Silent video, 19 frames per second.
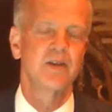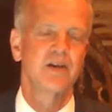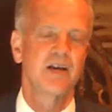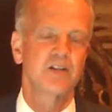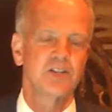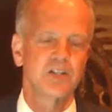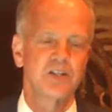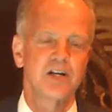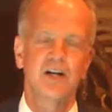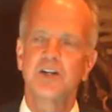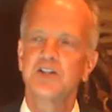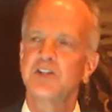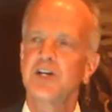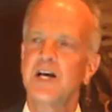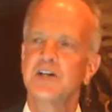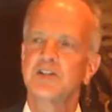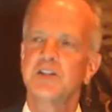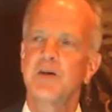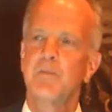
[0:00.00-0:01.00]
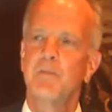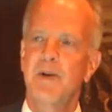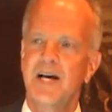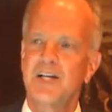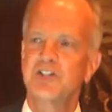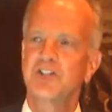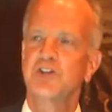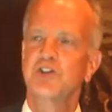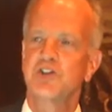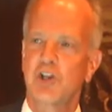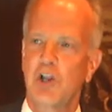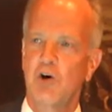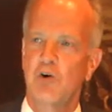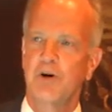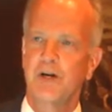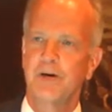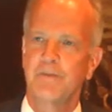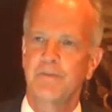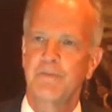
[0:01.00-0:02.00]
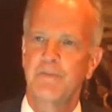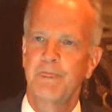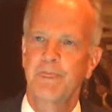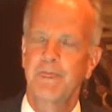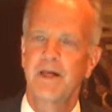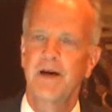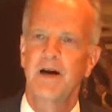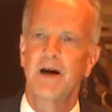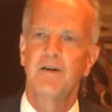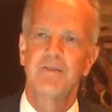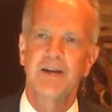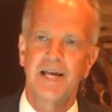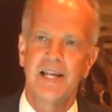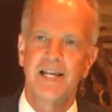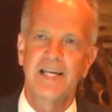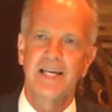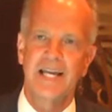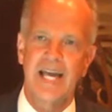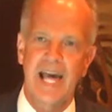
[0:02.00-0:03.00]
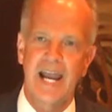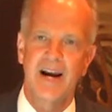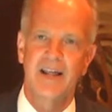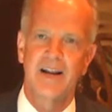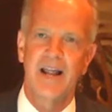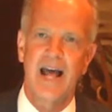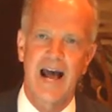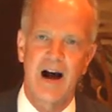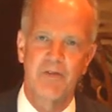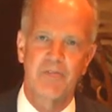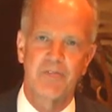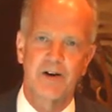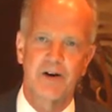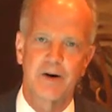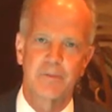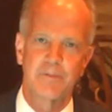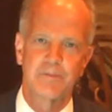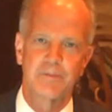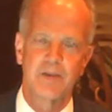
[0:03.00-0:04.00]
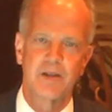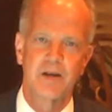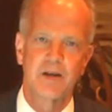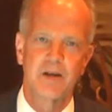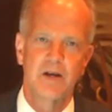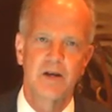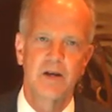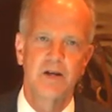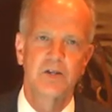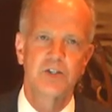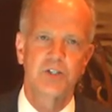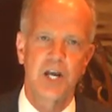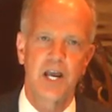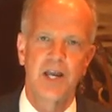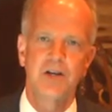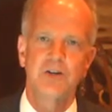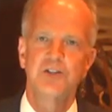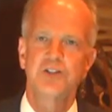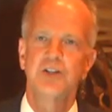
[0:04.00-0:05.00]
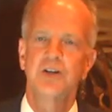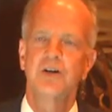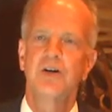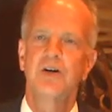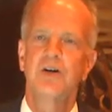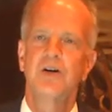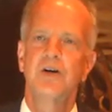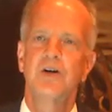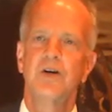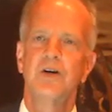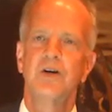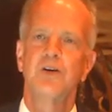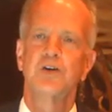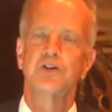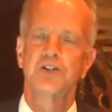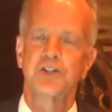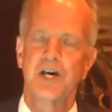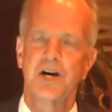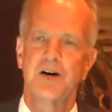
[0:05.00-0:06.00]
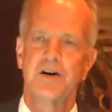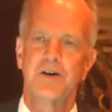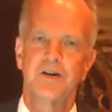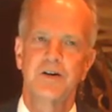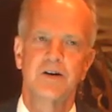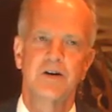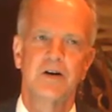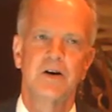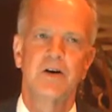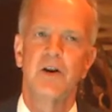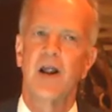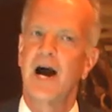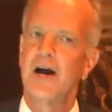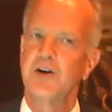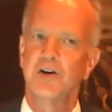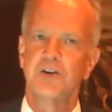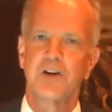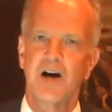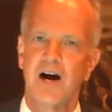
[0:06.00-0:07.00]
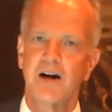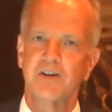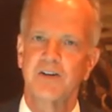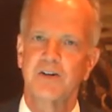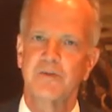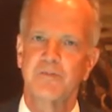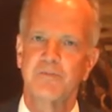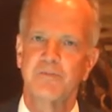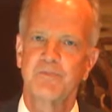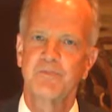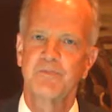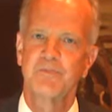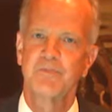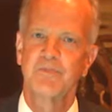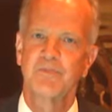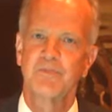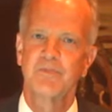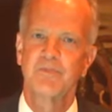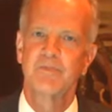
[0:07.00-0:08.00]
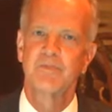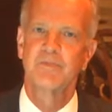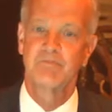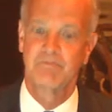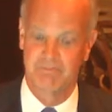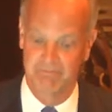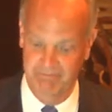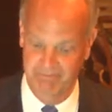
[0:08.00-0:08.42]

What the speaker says: Incidentally, she has the best slogan of any candidate out there: change your senator, not your doctor. Oh.